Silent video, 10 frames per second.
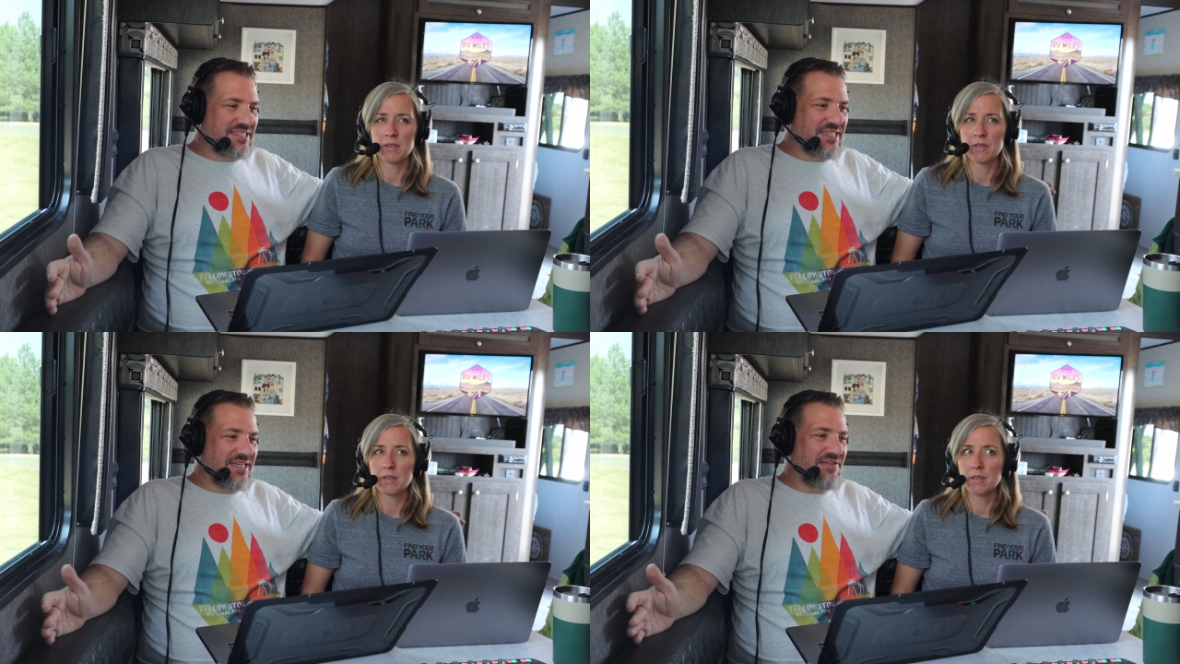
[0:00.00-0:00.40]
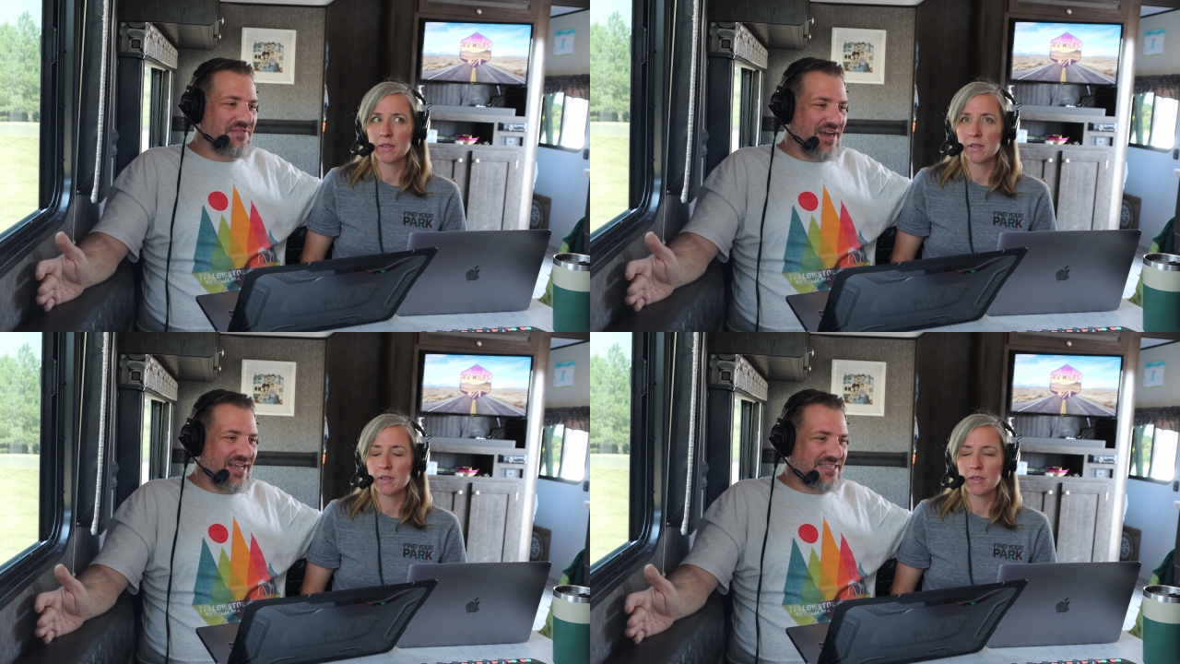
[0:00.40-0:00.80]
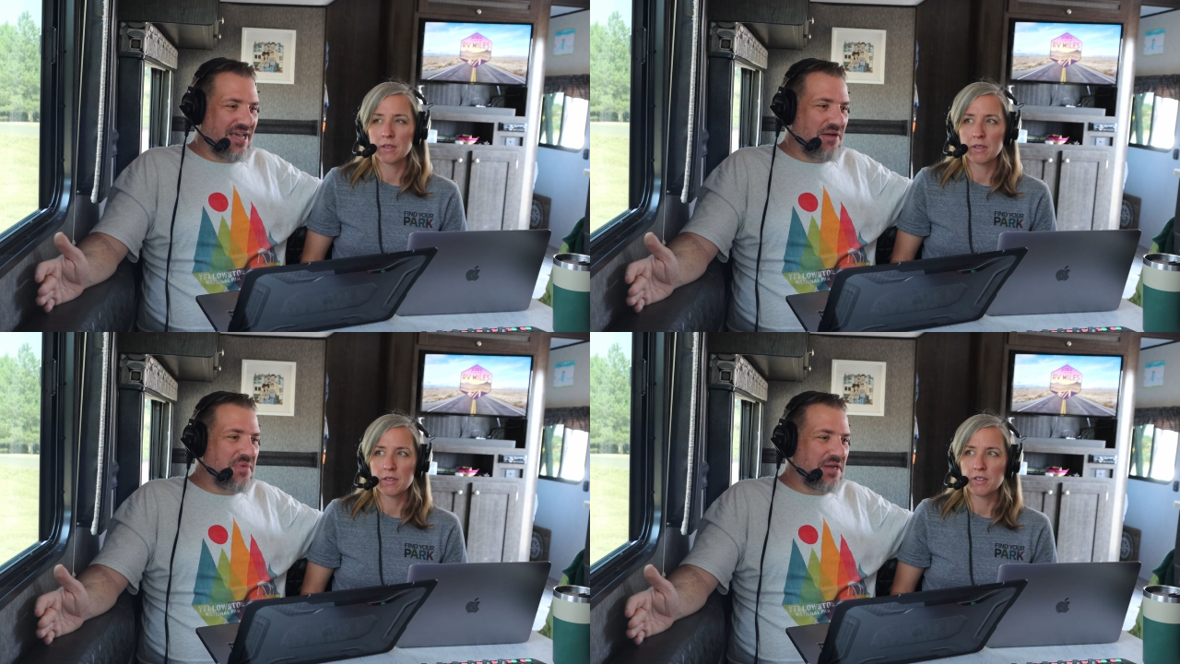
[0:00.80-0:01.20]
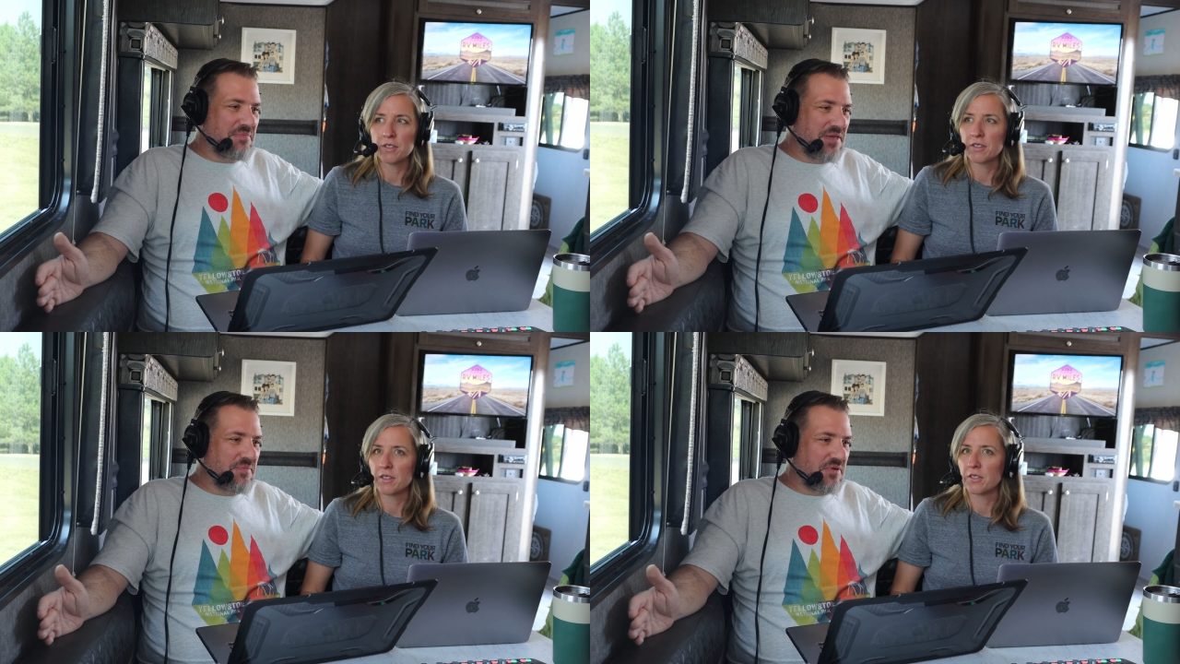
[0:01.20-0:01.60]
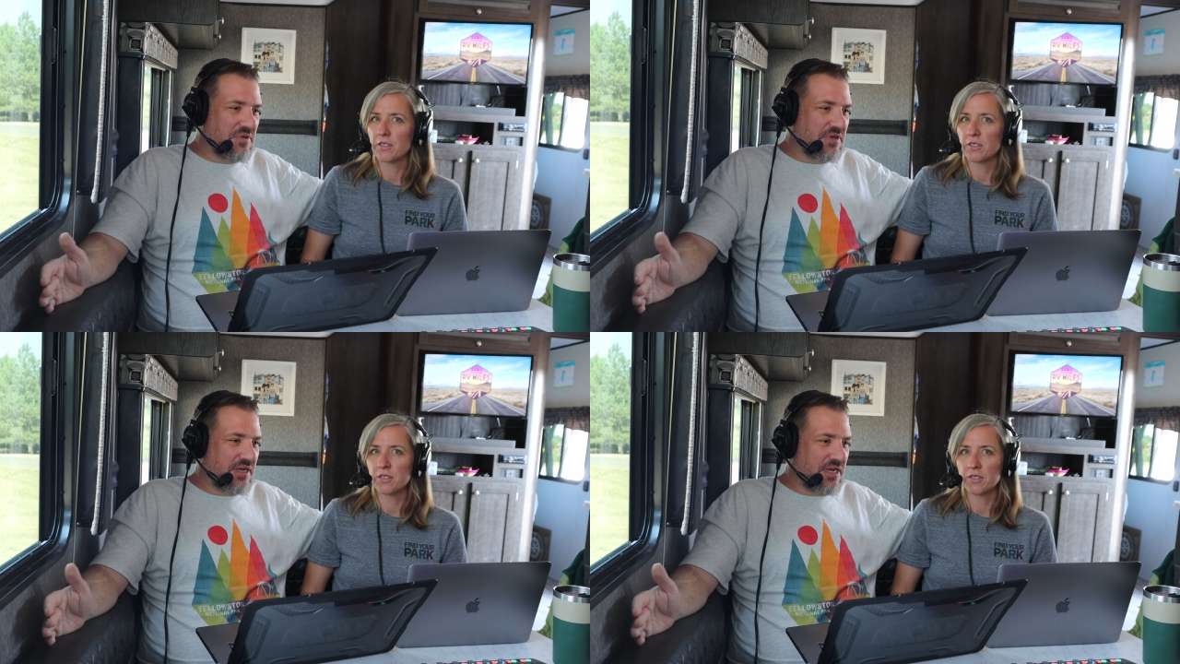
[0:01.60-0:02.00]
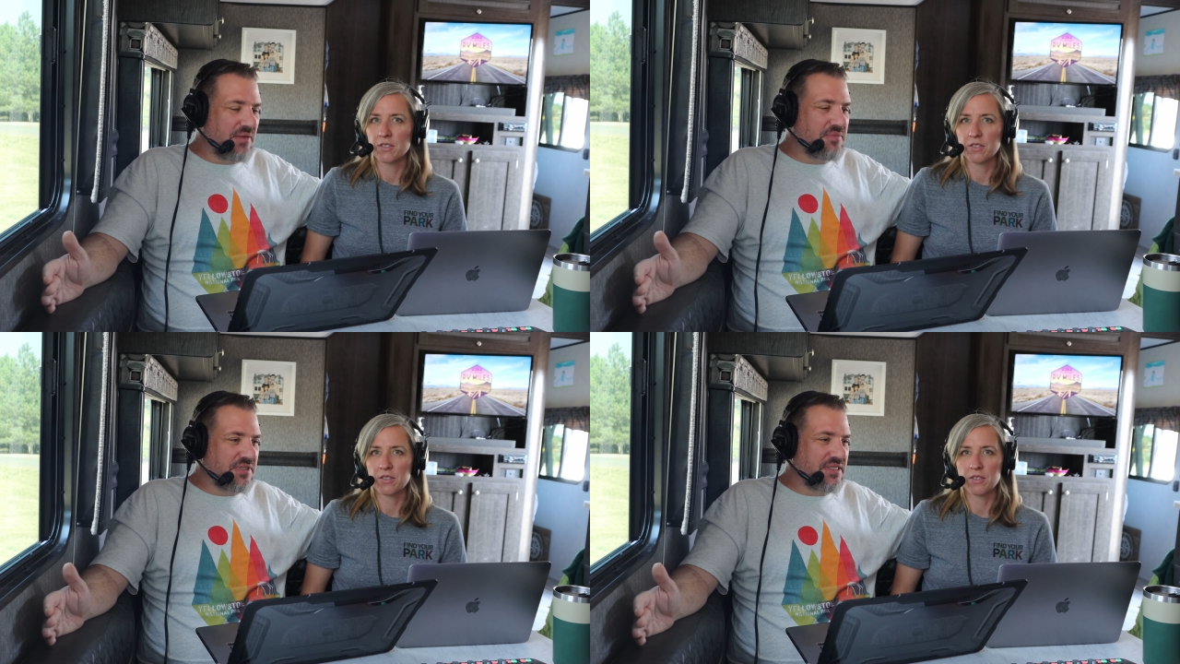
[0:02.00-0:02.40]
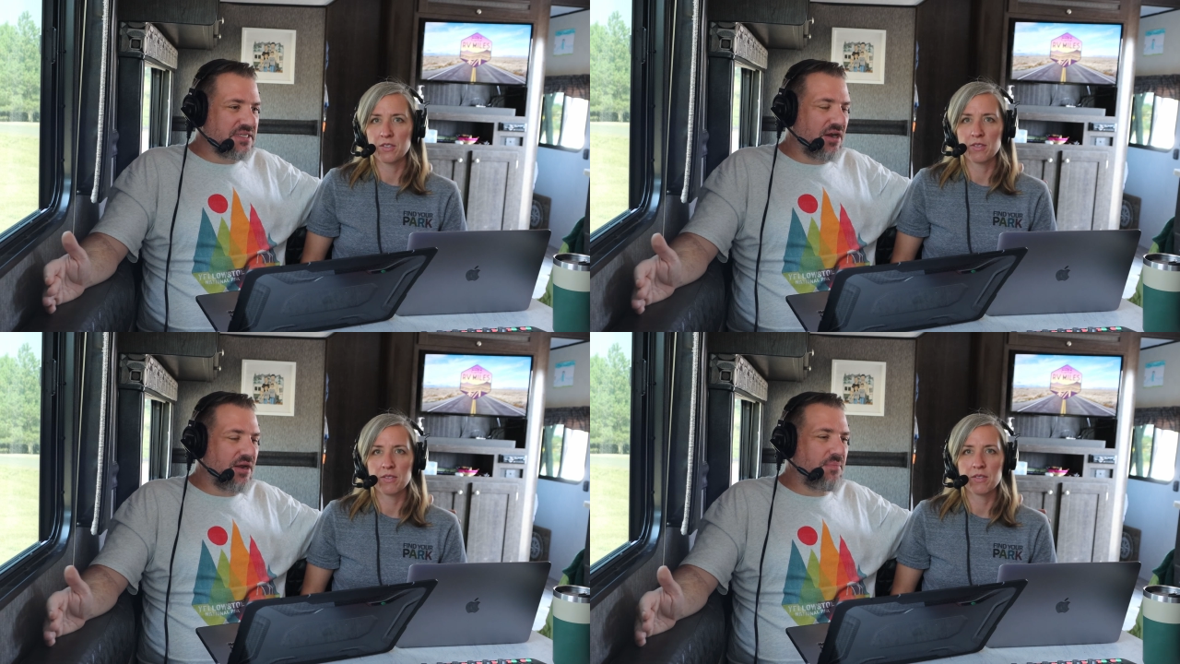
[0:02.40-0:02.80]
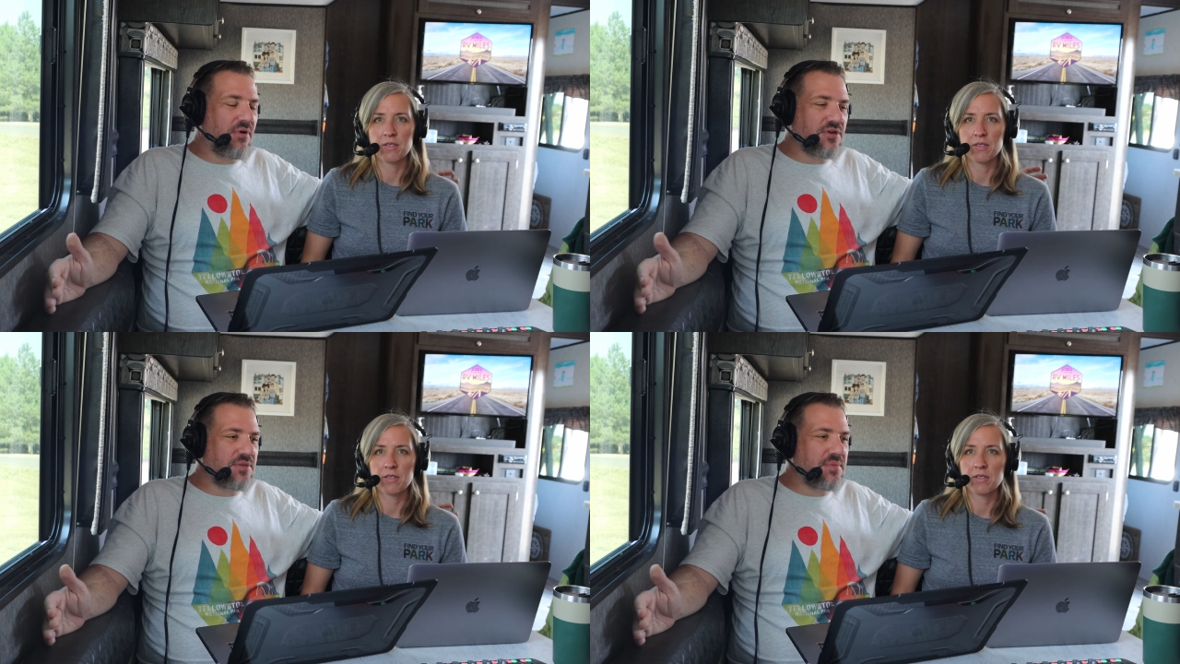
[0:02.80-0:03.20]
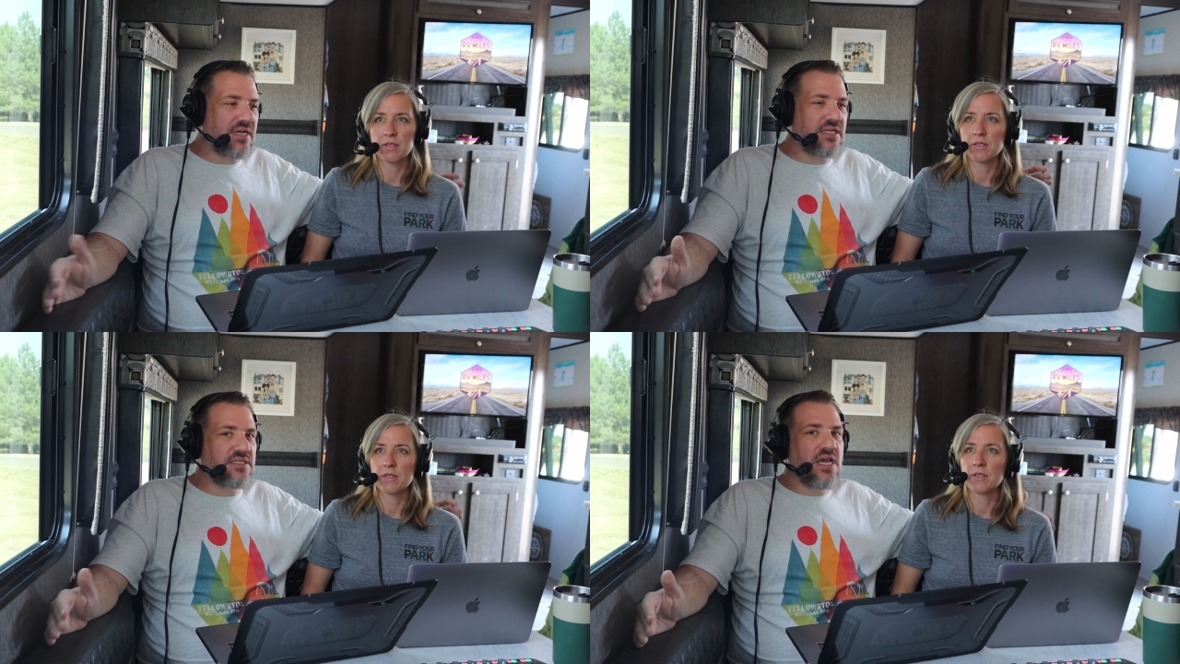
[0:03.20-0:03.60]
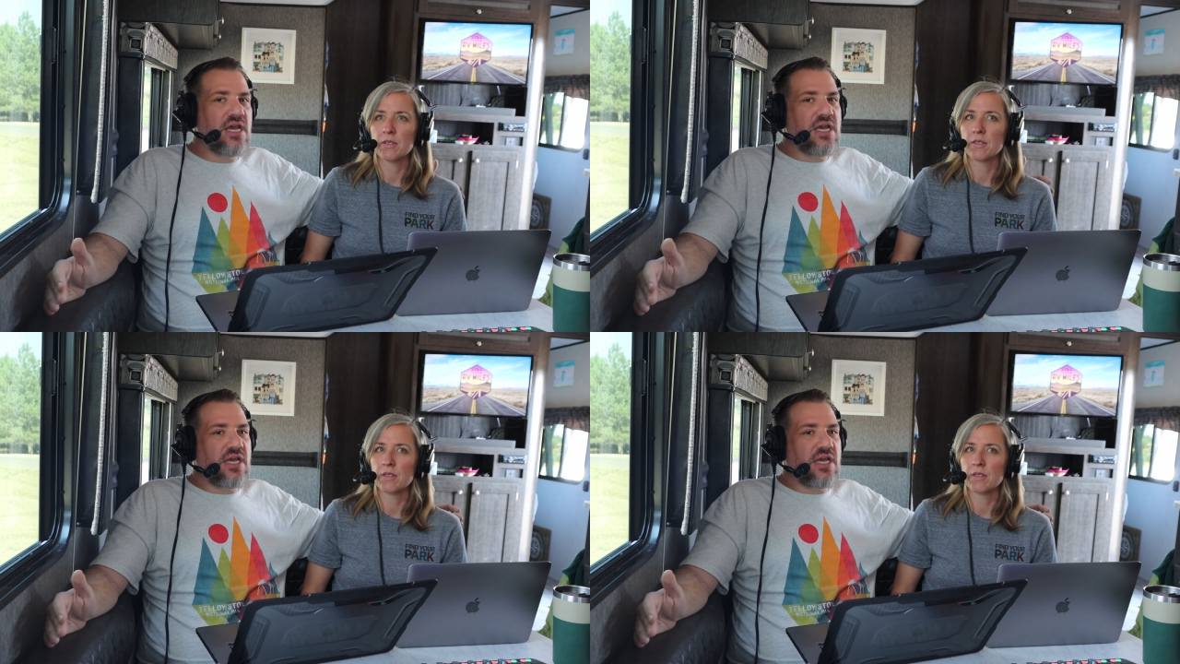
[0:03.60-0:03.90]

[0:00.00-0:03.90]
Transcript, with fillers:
Speaker 1: signifies how many people come to this area, partially because